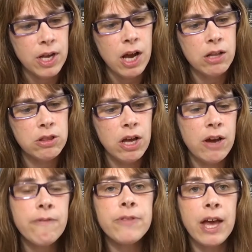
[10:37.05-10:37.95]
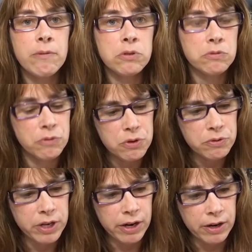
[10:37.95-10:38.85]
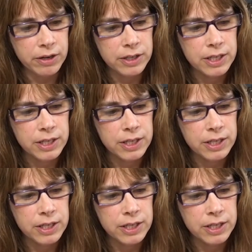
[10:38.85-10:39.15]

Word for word: A love that will ruin her.